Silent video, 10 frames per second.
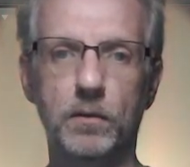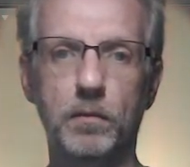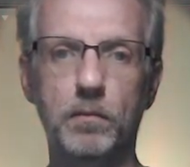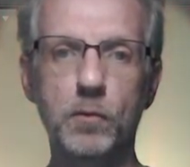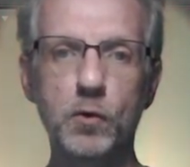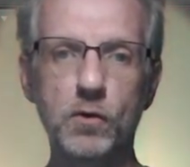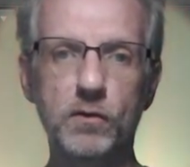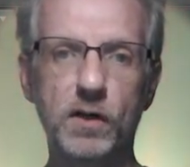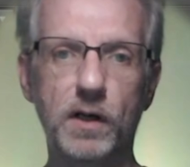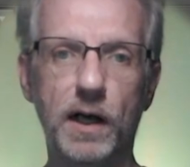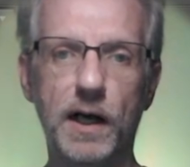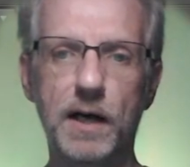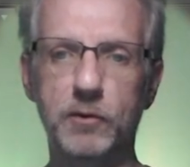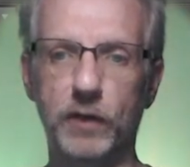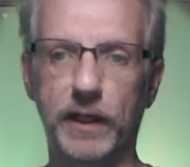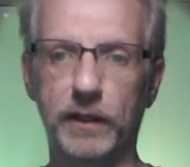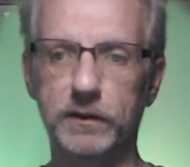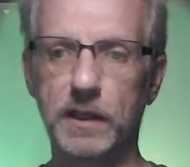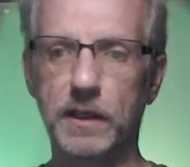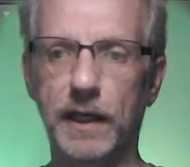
move her arm around,